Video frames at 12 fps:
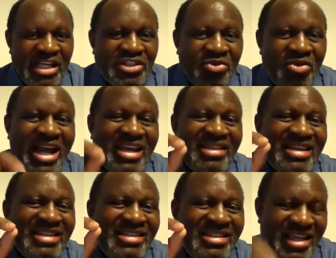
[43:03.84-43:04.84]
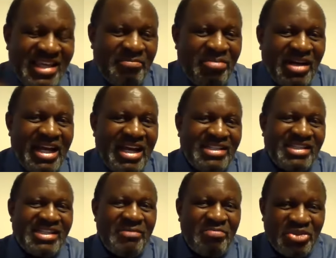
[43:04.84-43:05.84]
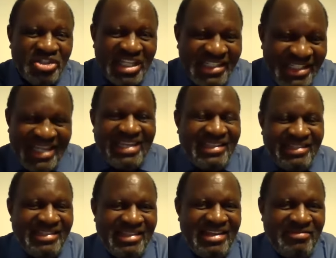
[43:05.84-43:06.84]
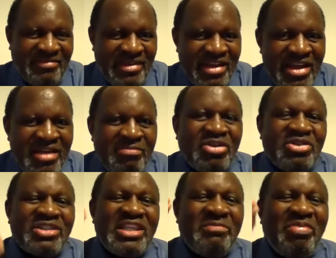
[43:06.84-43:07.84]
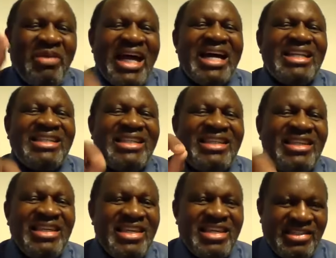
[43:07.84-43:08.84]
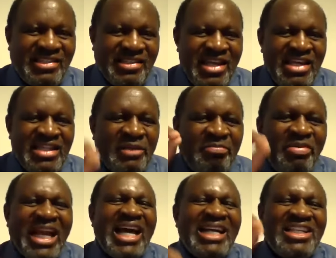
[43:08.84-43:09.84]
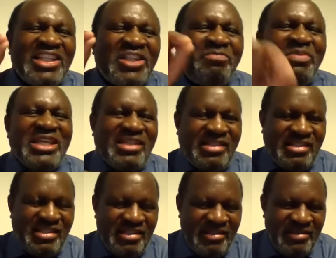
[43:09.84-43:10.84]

That's why they take blood samples and test them. Because the blood hears, the blood speaks.